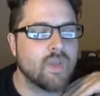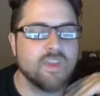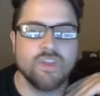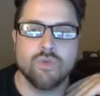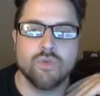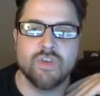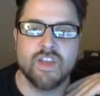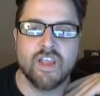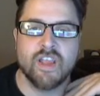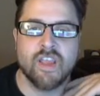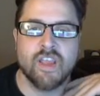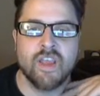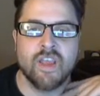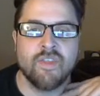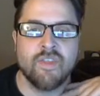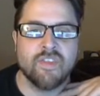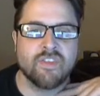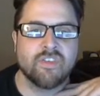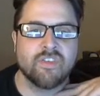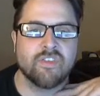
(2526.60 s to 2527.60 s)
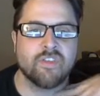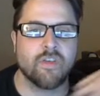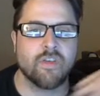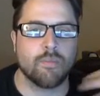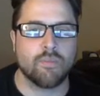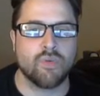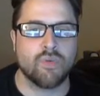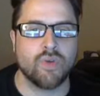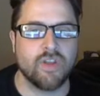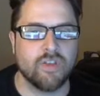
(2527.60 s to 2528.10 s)
Unity, and this is a
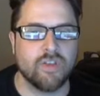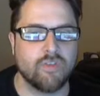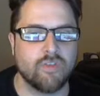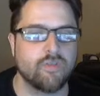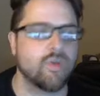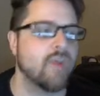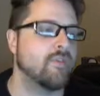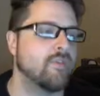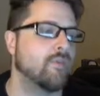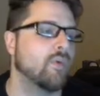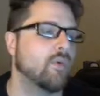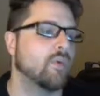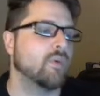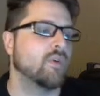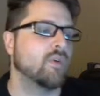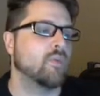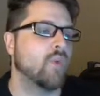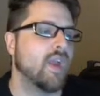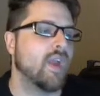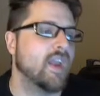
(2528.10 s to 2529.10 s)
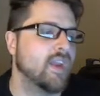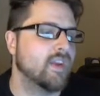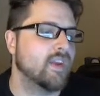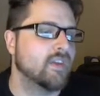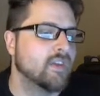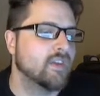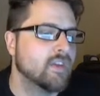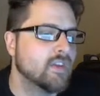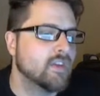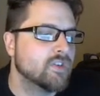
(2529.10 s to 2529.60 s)
pretty straightforward way
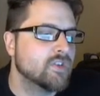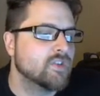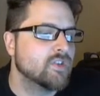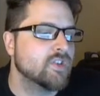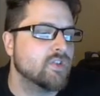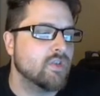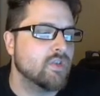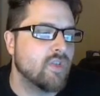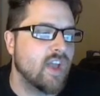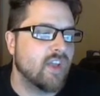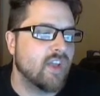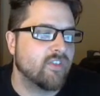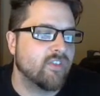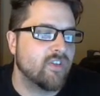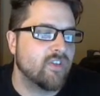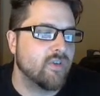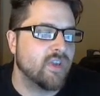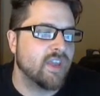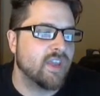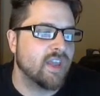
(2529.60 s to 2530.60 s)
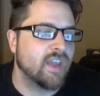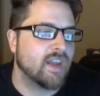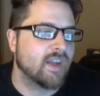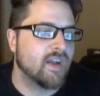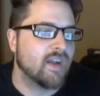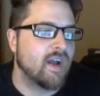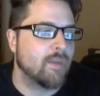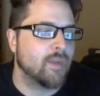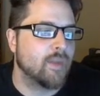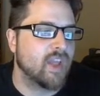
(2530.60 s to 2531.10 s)
to do that. So you can get a
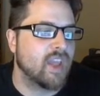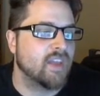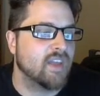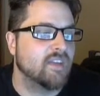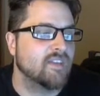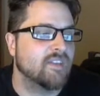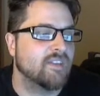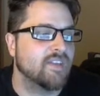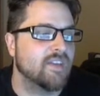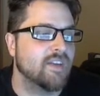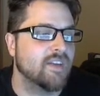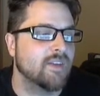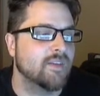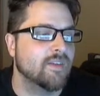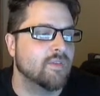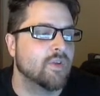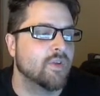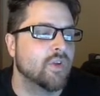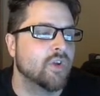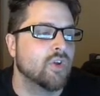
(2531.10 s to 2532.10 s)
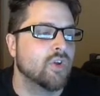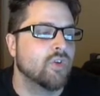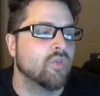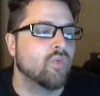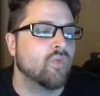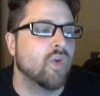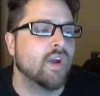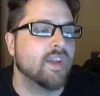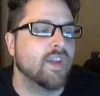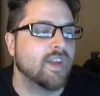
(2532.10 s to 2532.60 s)
complicated scene
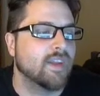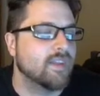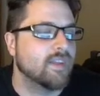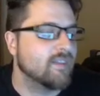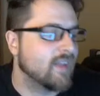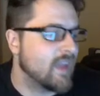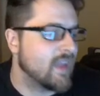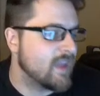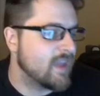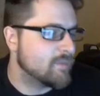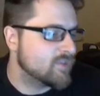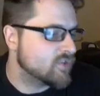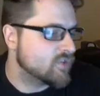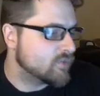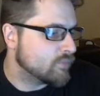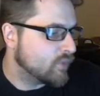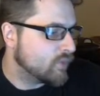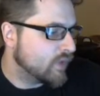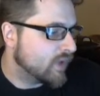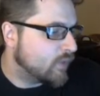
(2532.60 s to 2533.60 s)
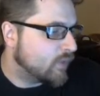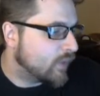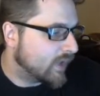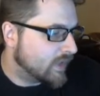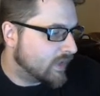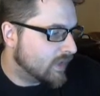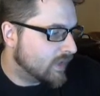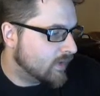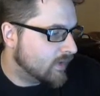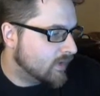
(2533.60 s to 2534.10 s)
running in the game engine pretty
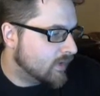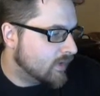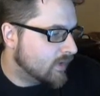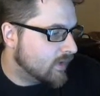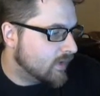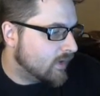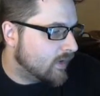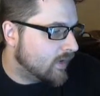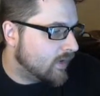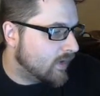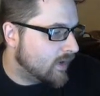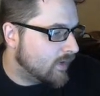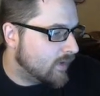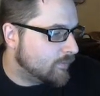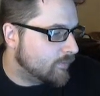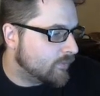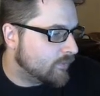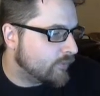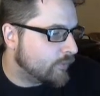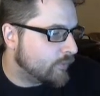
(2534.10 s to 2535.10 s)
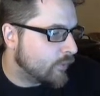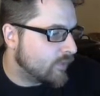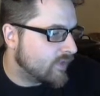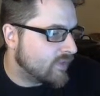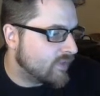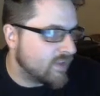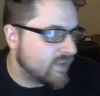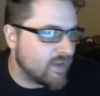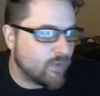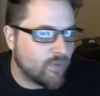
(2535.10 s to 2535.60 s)
quickly. So
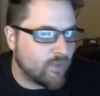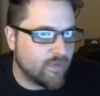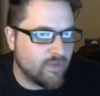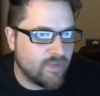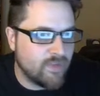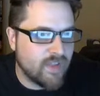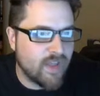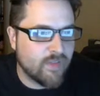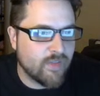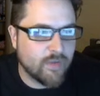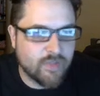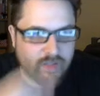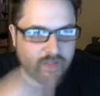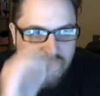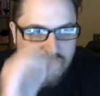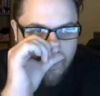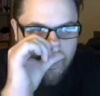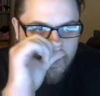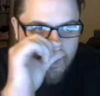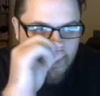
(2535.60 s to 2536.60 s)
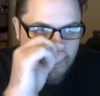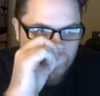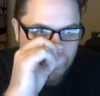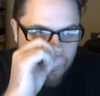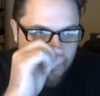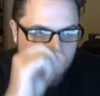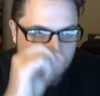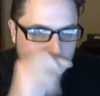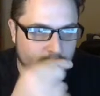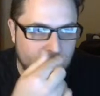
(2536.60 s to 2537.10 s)
then the other thing that you can
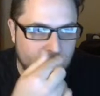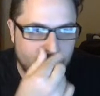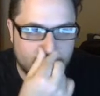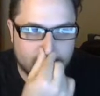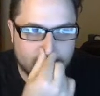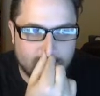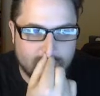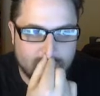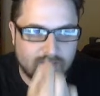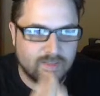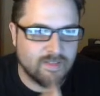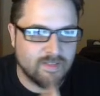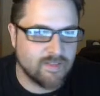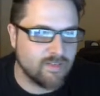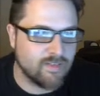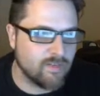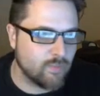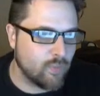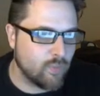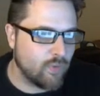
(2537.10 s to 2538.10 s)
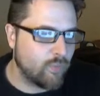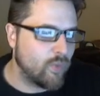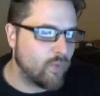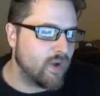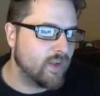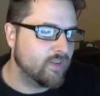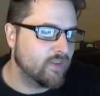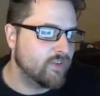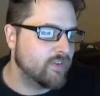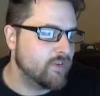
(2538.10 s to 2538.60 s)
do, because I think this is
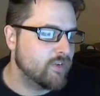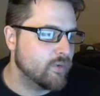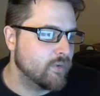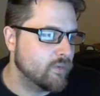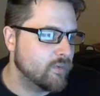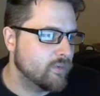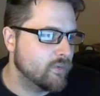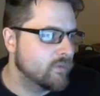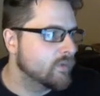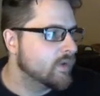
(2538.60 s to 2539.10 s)
worthwhile to note,